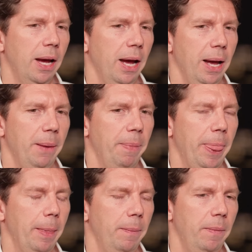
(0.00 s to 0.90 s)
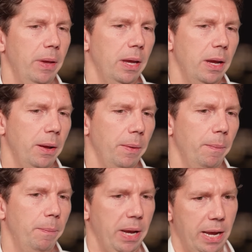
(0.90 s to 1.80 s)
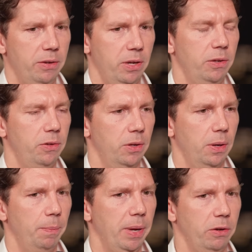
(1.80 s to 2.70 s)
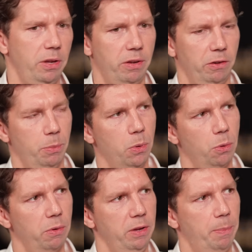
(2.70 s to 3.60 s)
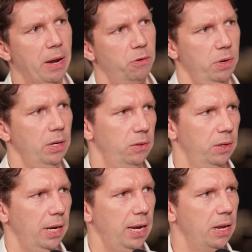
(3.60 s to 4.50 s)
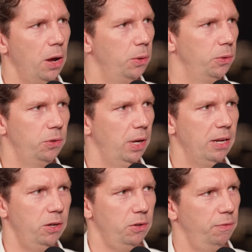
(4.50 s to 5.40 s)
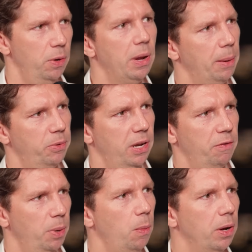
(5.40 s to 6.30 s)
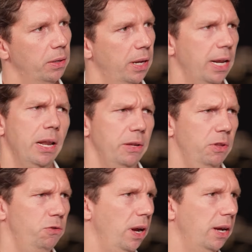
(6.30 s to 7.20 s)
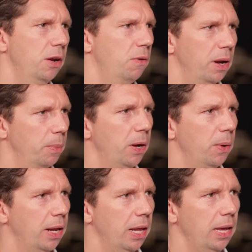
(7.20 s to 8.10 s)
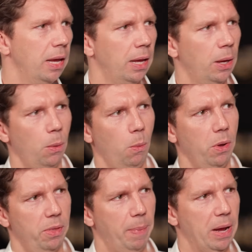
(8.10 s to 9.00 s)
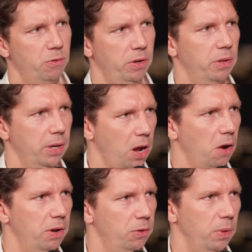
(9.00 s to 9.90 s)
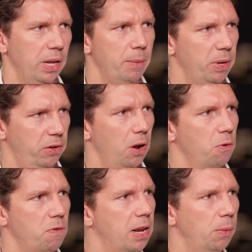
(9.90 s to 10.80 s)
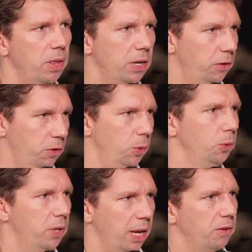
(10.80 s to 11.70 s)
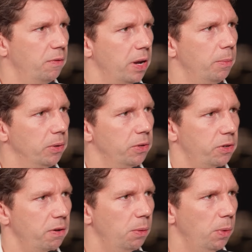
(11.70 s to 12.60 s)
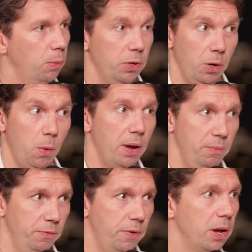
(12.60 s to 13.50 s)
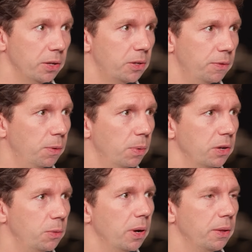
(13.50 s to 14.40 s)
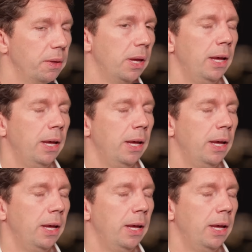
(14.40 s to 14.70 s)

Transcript: But his is, because he's explored all these boundaries, he knows in just a few laps in FP1, and he learns the track incredibly quickly, what the boundaries of the car is, what the limits are already within his tools that he has available on the steering wheel, which are quite fast for what it's worth,